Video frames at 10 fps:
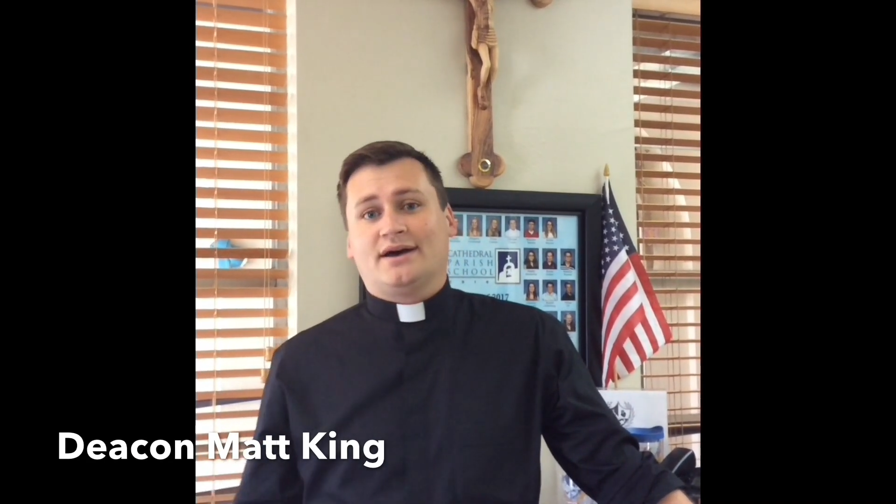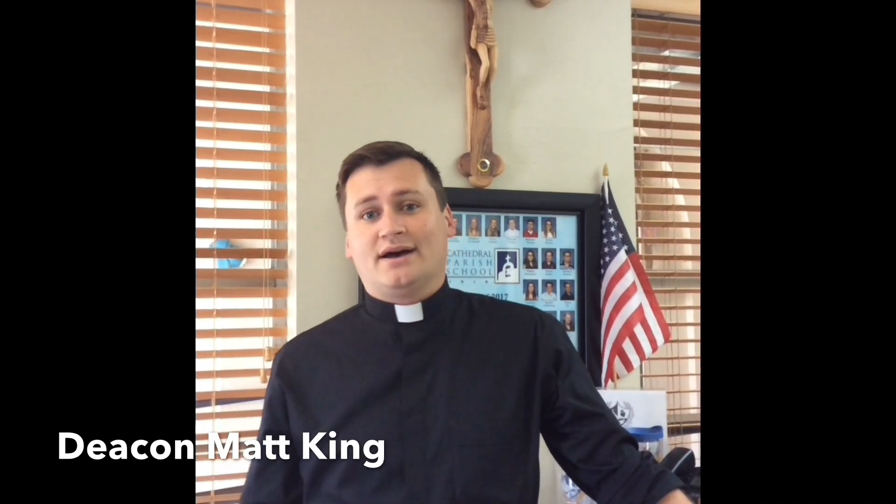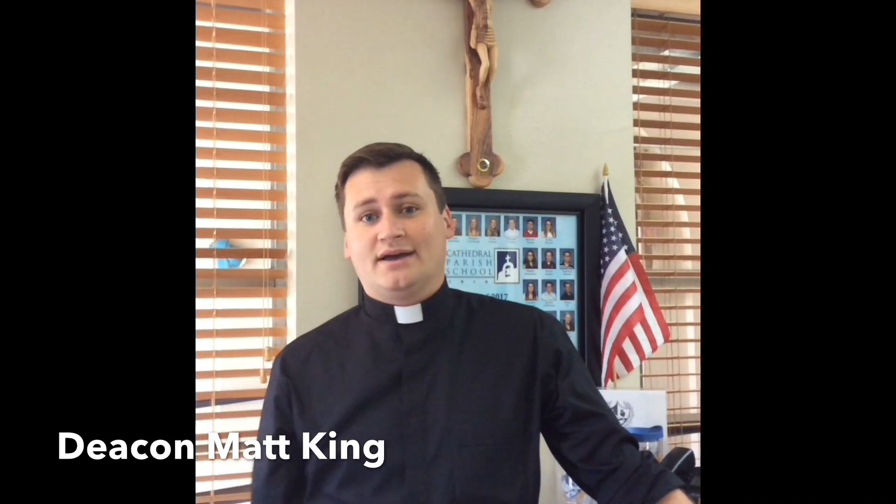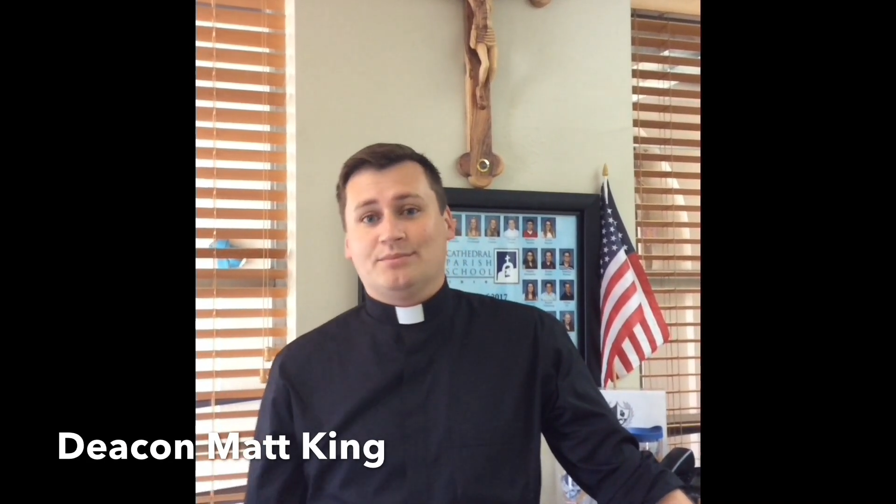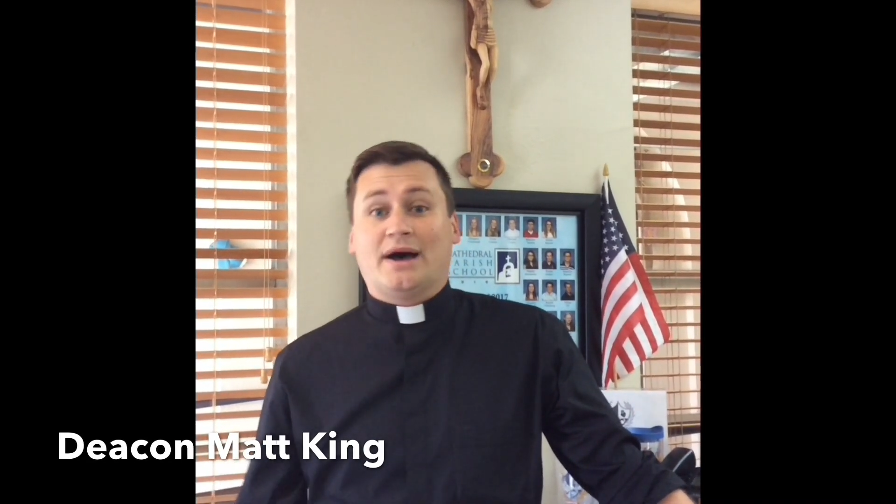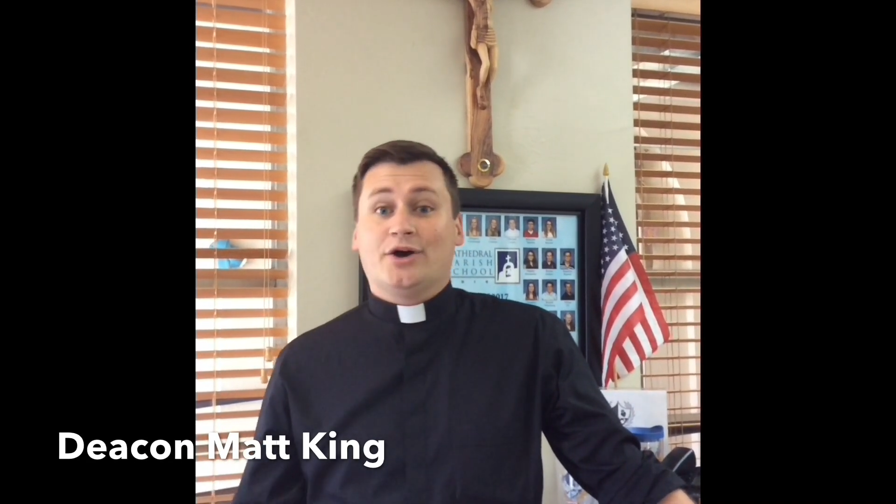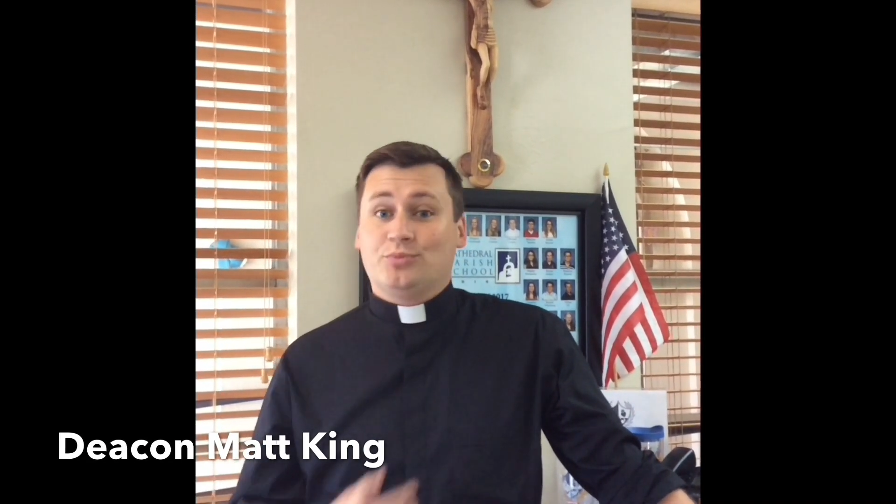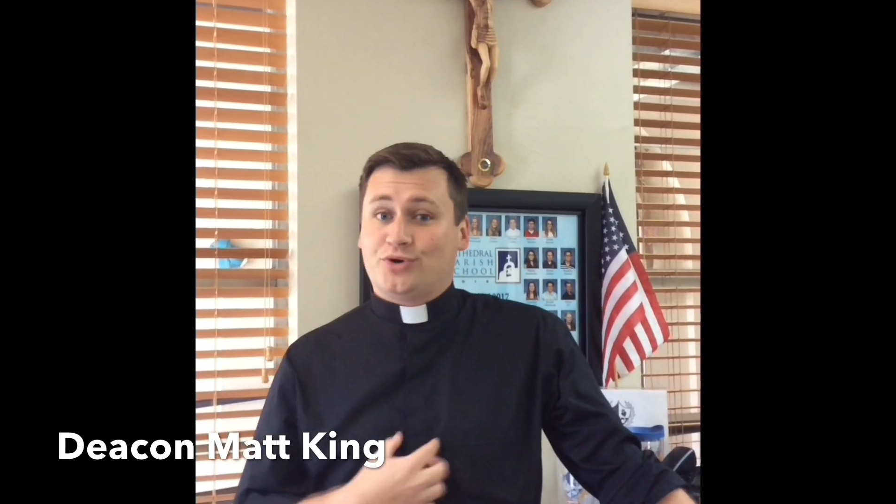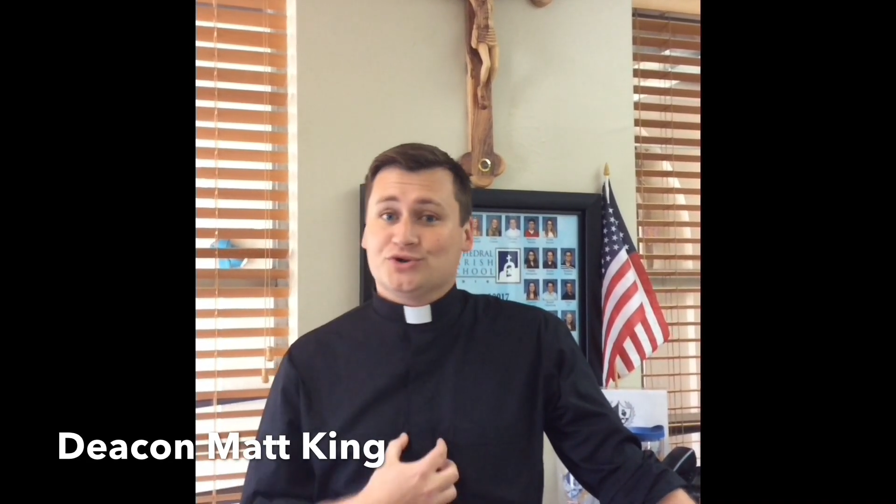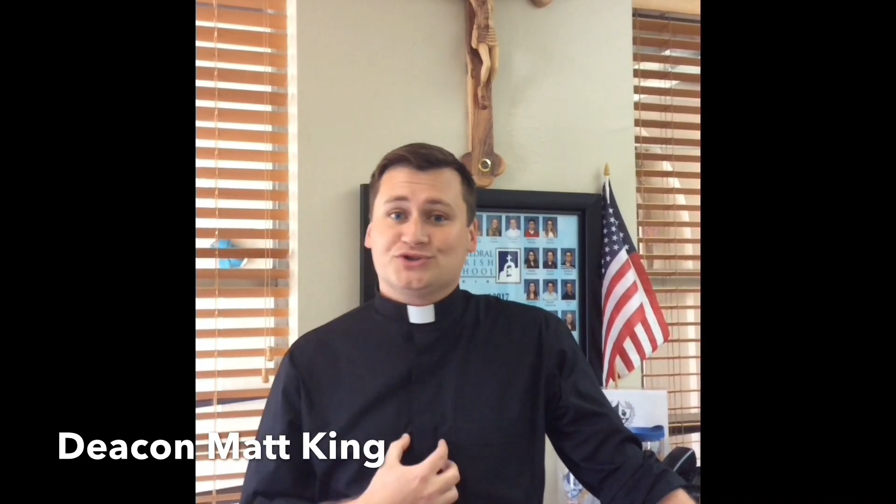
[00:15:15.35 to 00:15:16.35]
in my
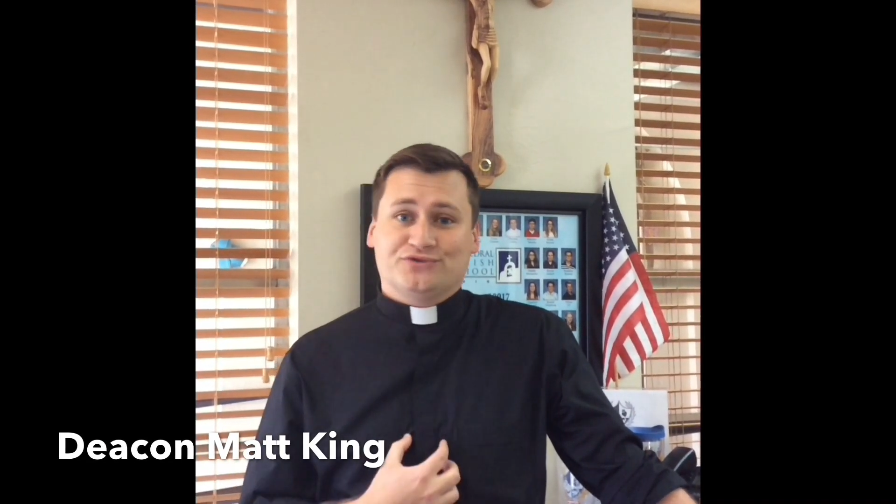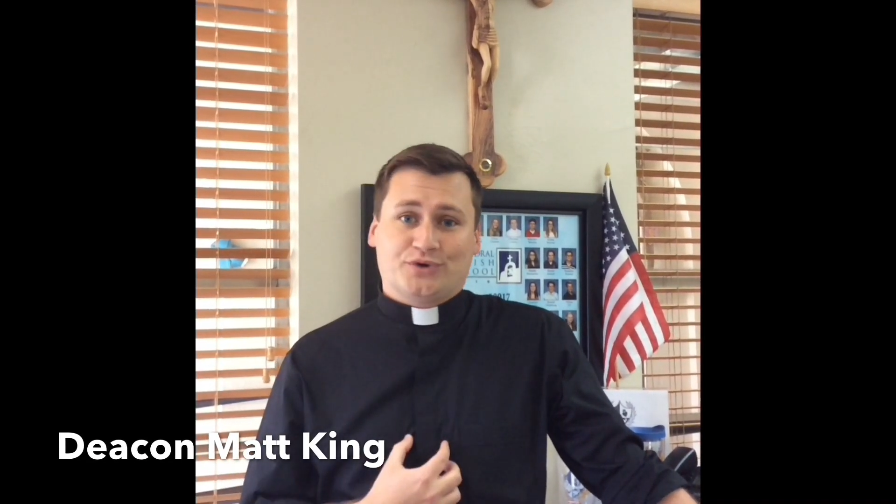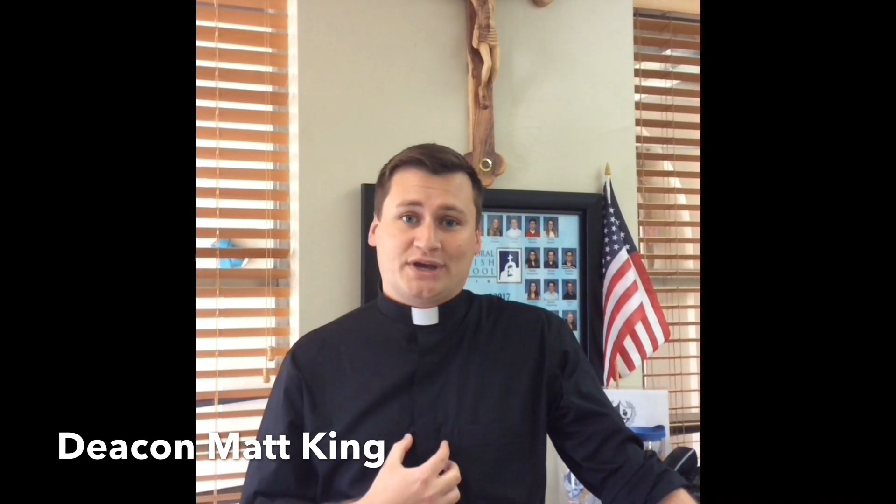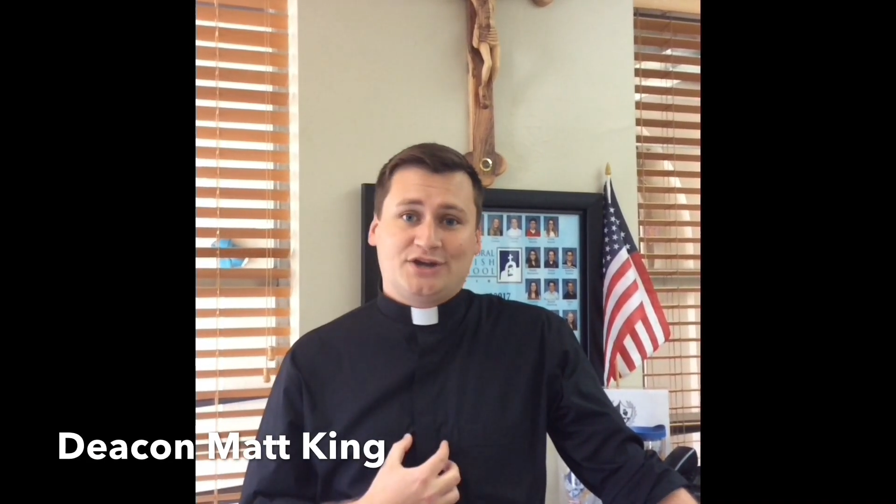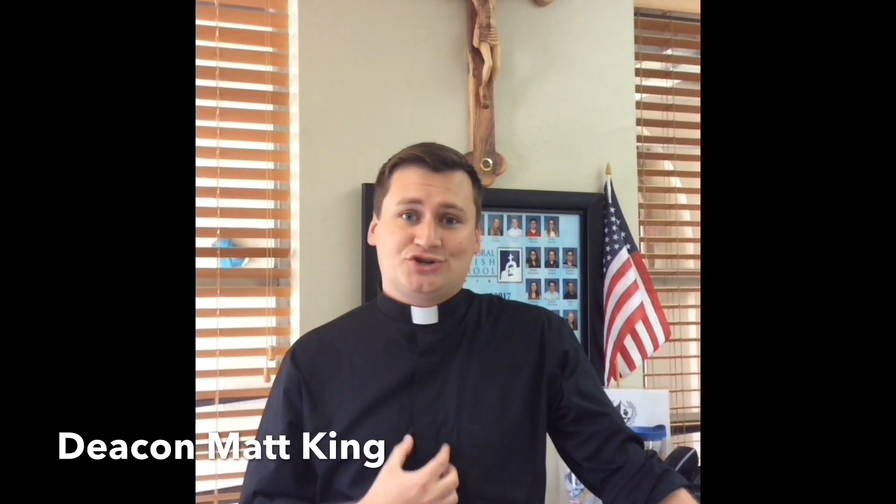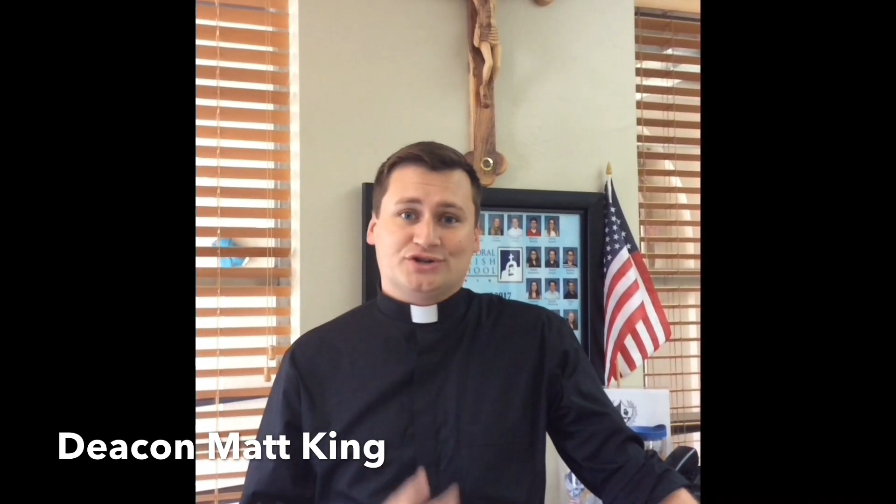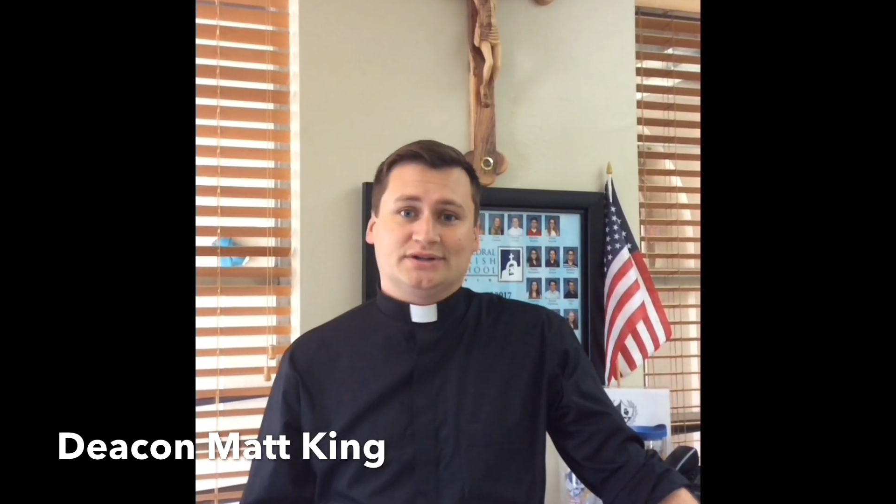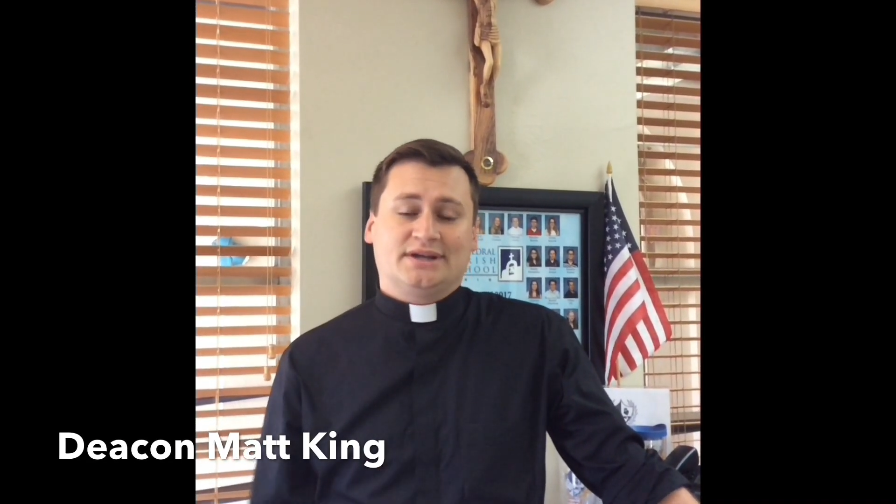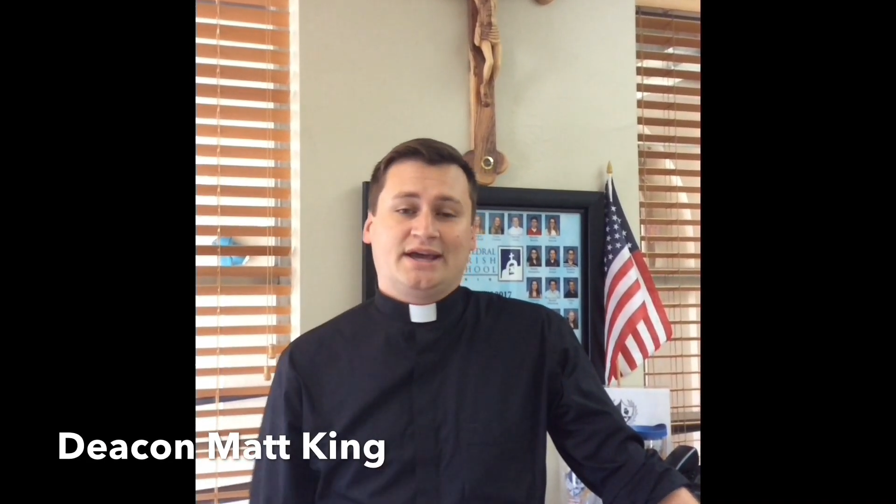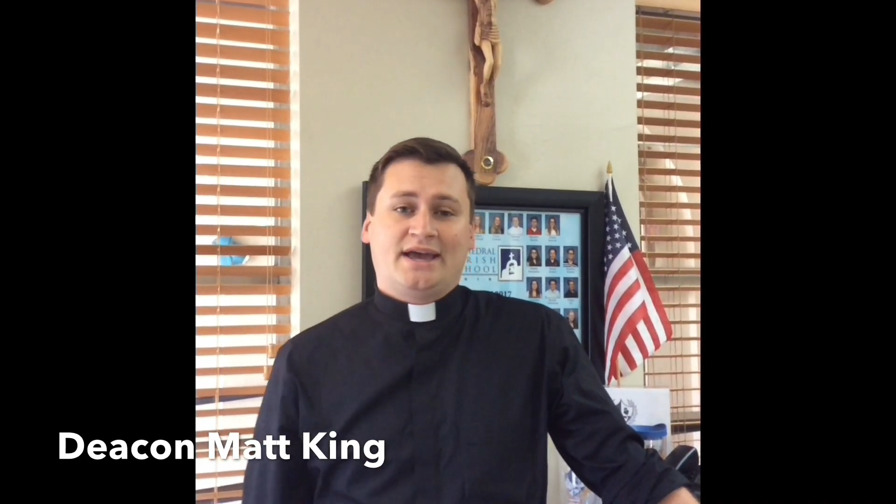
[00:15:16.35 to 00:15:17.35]
own personal vocation.